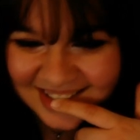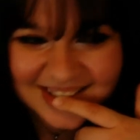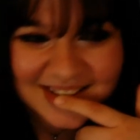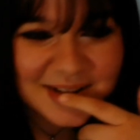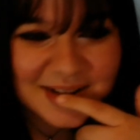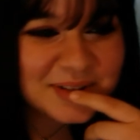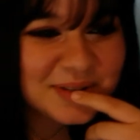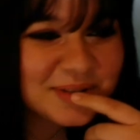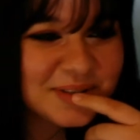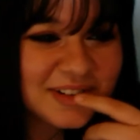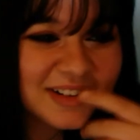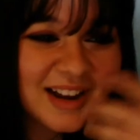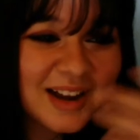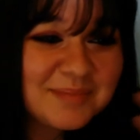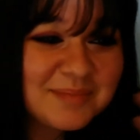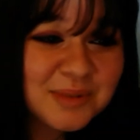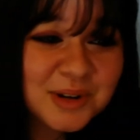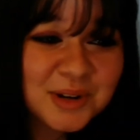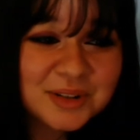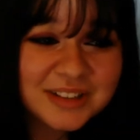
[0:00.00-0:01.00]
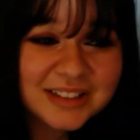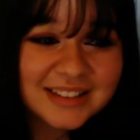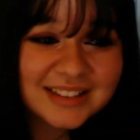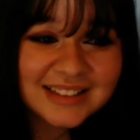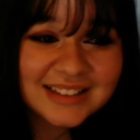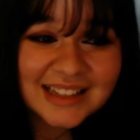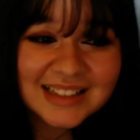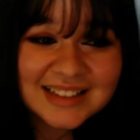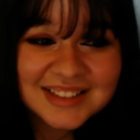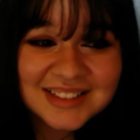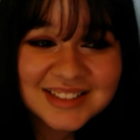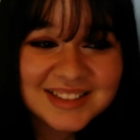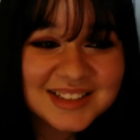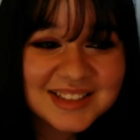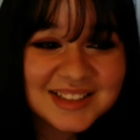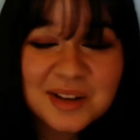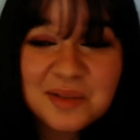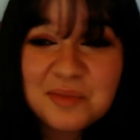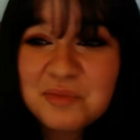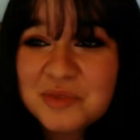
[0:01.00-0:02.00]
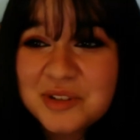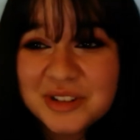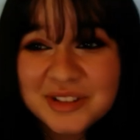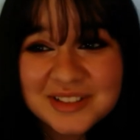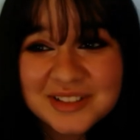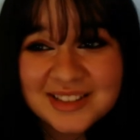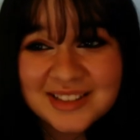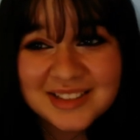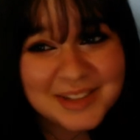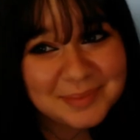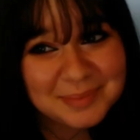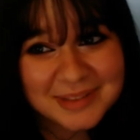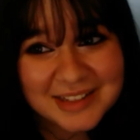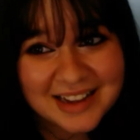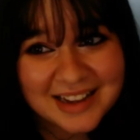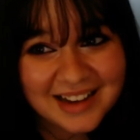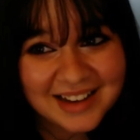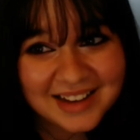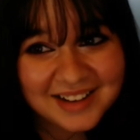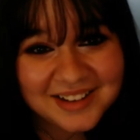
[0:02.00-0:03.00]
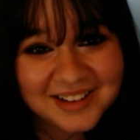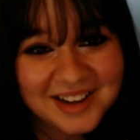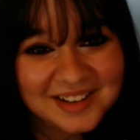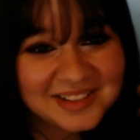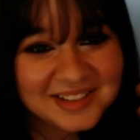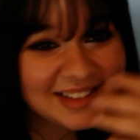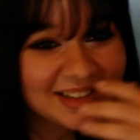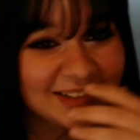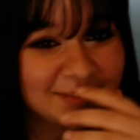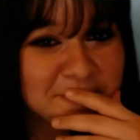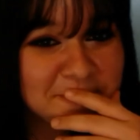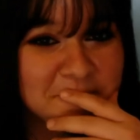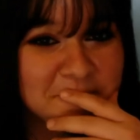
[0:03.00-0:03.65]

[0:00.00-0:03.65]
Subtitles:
So they're not broken. That's just some weird zip tie around it.